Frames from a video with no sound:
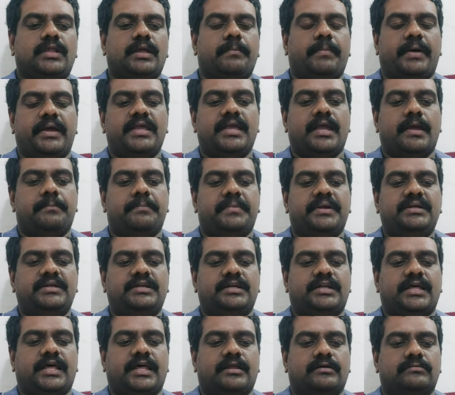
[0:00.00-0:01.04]
by a
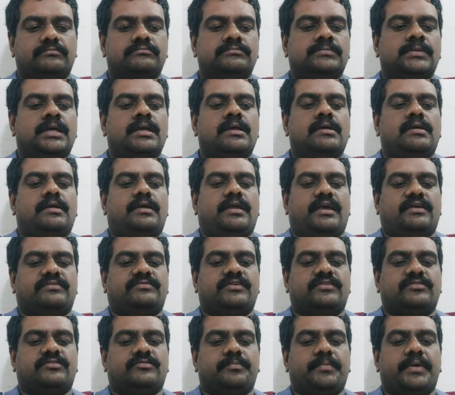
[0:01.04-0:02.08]
mid-term
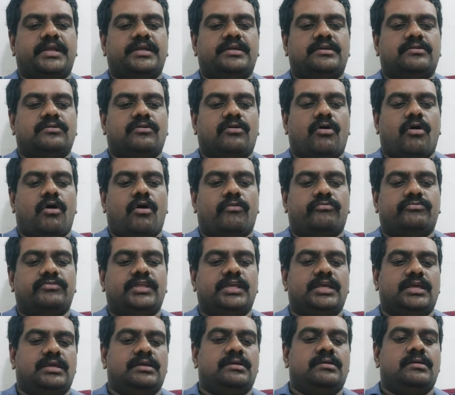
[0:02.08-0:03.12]
assessment of
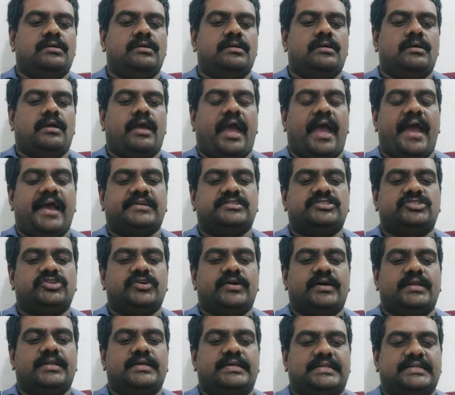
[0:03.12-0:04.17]
the
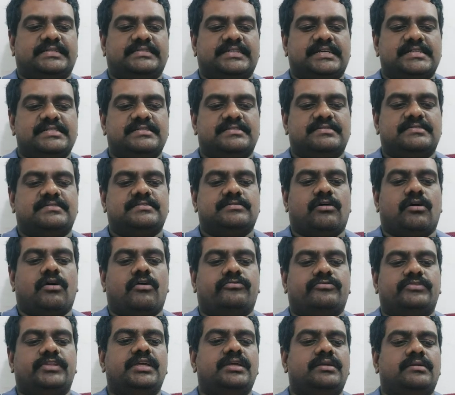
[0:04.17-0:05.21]
actual results
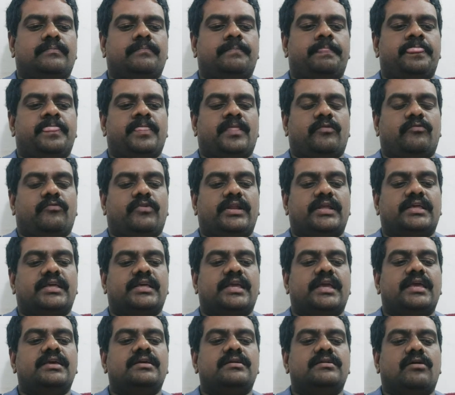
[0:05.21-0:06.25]
of the
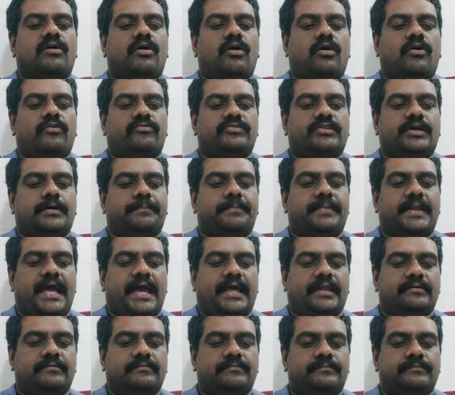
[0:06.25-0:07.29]
working of the plan.